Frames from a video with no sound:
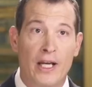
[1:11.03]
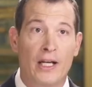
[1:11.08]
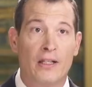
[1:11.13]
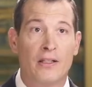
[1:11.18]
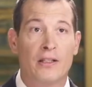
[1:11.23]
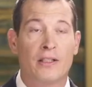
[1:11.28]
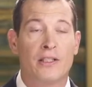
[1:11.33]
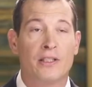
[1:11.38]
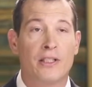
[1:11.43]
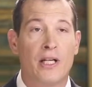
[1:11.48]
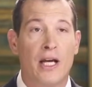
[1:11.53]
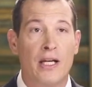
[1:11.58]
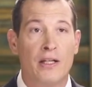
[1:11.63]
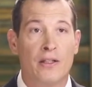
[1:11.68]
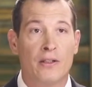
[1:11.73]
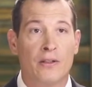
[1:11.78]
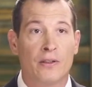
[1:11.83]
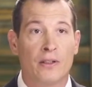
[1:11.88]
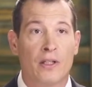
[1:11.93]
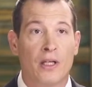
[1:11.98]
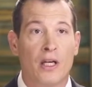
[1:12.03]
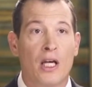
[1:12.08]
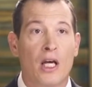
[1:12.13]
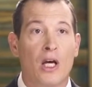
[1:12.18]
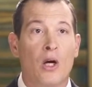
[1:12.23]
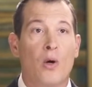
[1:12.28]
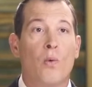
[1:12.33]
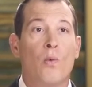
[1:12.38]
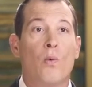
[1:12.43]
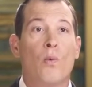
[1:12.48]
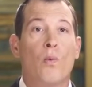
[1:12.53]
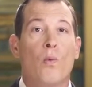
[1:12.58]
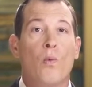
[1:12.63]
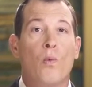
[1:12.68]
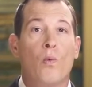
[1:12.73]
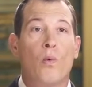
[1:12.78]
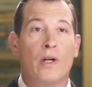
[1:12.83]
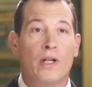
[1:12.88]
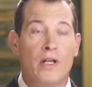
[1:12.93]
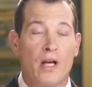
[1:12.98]
act on a child
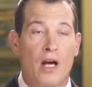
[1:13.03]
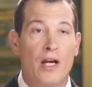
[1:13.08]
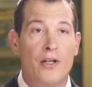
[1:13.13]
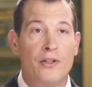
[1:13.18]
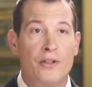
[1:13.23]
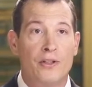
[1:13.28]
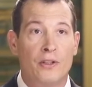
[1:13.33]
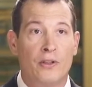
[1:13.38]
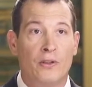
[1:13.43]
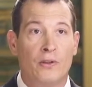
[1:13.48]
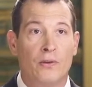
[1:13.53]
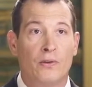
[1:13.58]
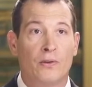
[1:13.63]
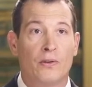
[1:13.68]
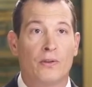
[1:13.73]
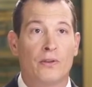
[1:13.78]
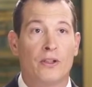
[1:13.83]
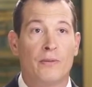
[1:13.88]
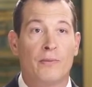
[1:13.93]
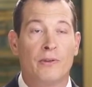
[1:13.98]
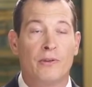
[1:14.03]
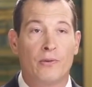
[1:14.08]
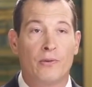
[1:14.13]
would cause you to be